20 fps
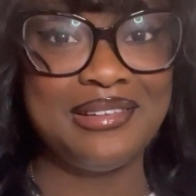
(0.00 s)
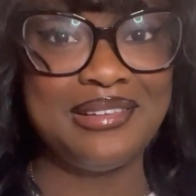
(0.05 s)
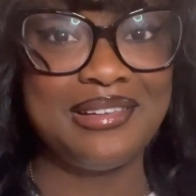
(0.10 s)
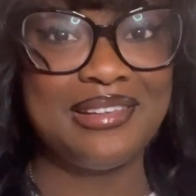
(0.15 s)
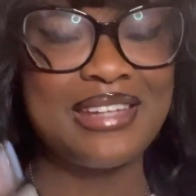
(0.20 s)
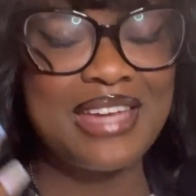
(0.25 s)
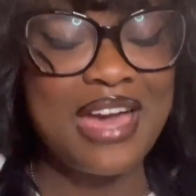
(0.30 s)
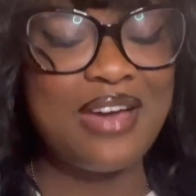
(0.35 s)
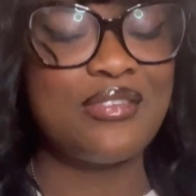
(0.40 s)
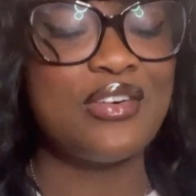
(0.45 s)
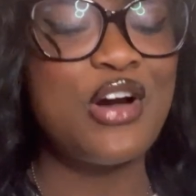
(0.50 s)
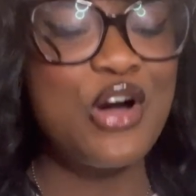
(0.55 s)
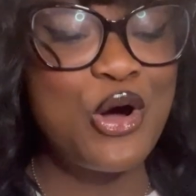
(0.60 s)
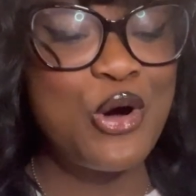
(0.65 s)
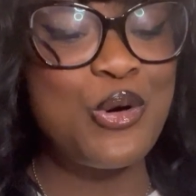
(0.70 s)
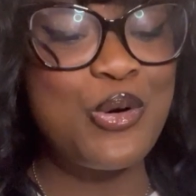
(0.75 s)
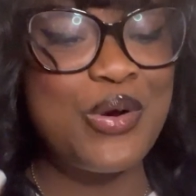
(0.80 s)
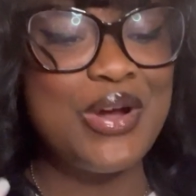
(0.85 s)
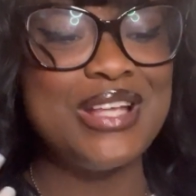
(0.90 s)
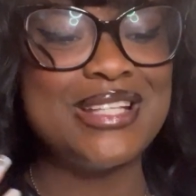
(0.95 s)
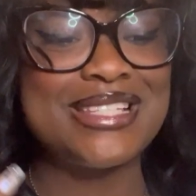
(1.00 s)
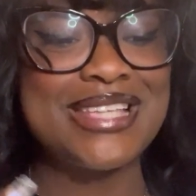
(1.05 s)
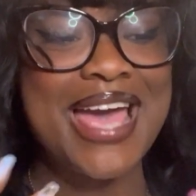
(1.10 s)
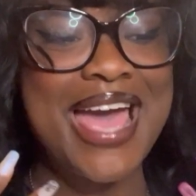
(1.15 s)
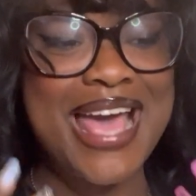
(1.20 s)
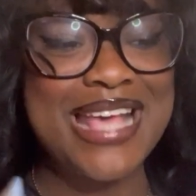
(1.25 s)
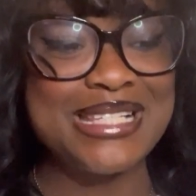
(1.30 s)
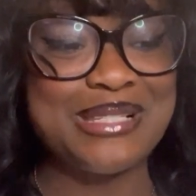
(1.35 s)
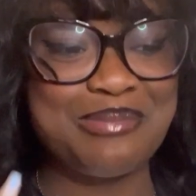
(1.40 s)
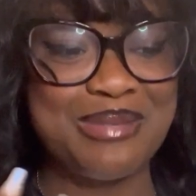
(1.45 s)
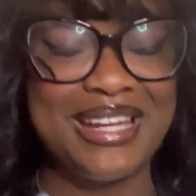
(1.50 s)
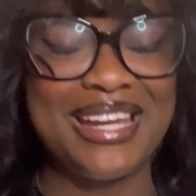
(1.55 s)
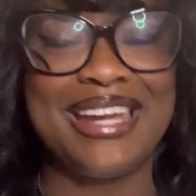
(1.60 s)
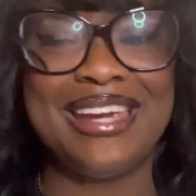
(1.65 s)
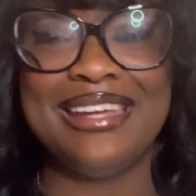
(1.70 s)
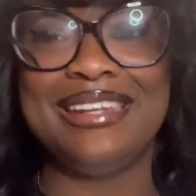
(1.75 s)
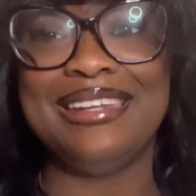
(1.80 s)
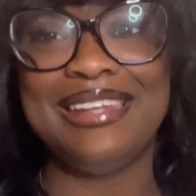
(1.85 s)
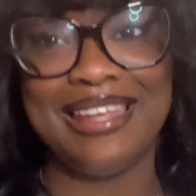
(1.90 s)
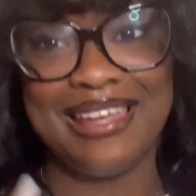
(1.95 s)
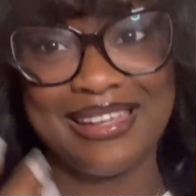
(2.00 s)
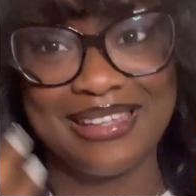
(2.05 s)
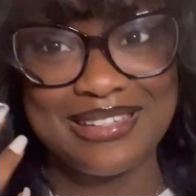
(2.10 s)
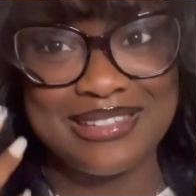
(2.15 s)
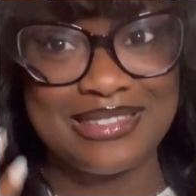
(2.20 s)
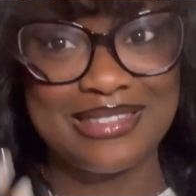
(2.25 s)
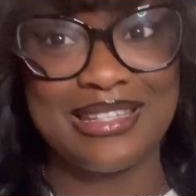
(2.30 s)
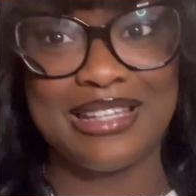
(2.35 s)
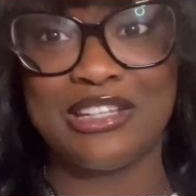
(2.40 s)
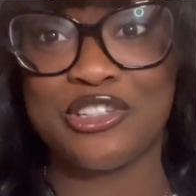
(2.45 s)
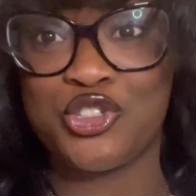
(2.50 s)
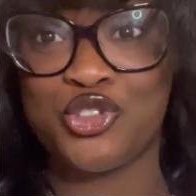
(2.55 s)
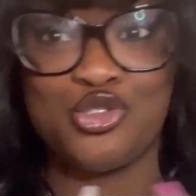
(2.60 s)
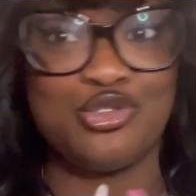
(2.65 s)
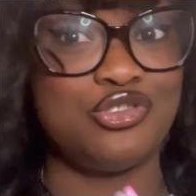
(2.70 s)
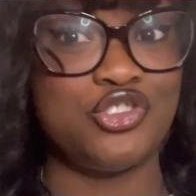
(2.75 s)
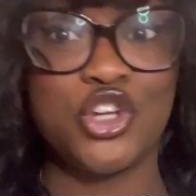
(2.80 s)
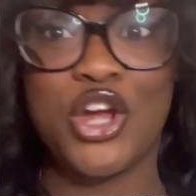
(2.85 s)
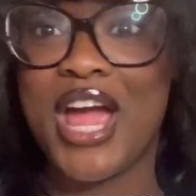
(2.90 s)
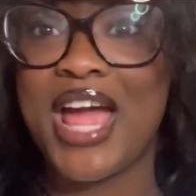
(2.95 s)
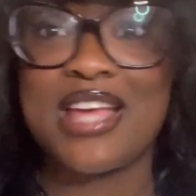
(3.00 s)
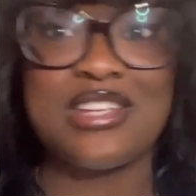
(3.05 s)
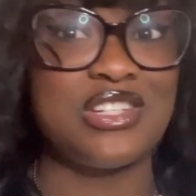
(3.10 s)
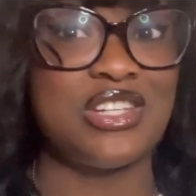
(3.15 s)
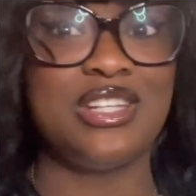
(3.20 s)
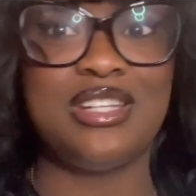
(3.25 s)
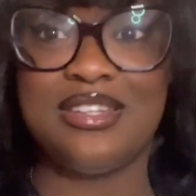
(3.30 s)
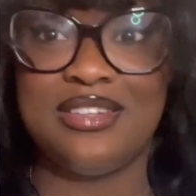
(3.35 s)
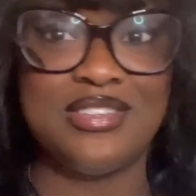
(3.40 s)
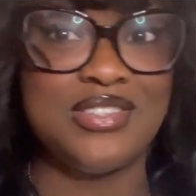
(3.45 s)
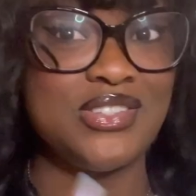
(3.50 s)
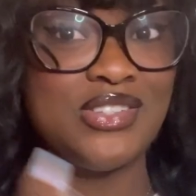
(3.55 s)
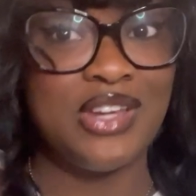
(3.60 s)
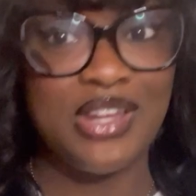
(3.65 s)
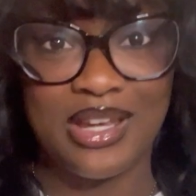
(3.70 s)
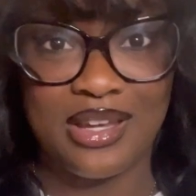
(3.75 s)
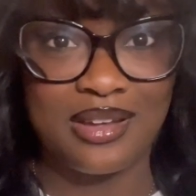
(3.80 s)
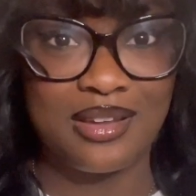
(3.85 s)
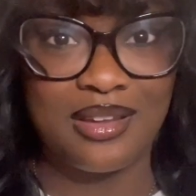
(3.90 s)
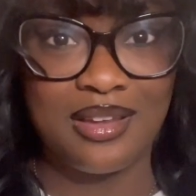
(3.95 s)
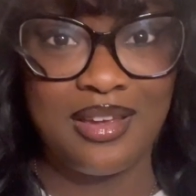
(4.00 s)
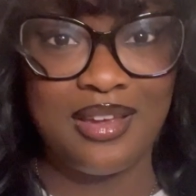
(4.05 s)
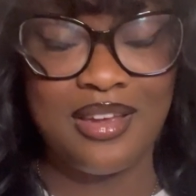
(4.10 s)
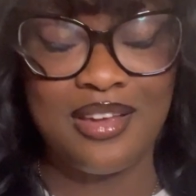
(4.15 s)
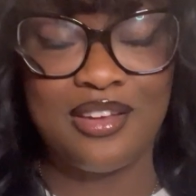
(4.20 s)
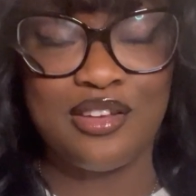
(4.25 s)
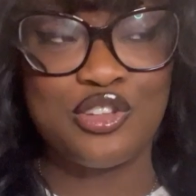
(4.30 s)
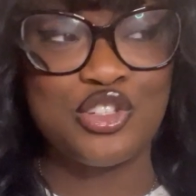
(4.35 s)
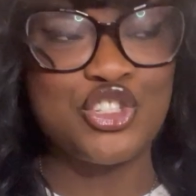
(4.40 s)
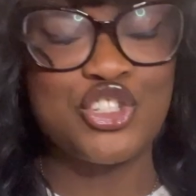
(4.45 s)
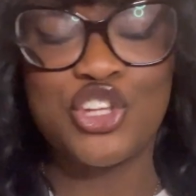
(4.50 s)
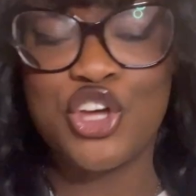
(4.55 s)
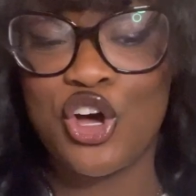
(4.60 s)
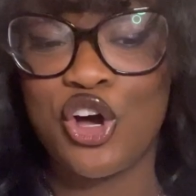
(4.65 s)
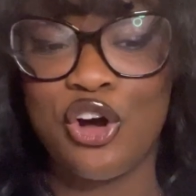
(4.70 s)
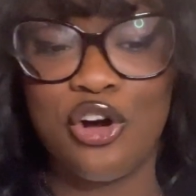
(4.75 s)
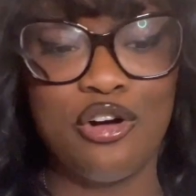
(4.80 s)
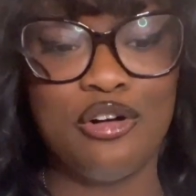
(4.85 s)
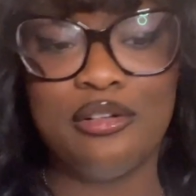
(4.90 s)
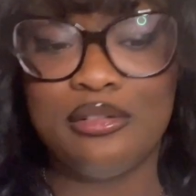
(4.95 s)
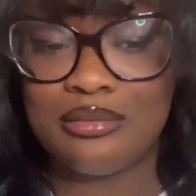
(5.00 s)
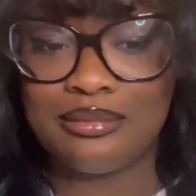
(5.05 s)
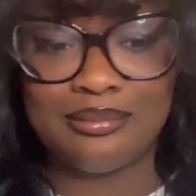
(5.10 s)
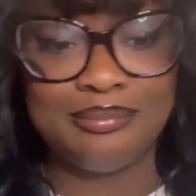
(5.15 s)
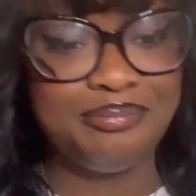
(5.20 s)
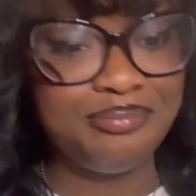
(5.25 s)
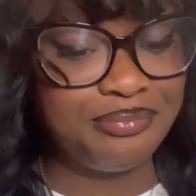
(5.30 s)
Kevin Owens has been getting the trash end of the stick. So,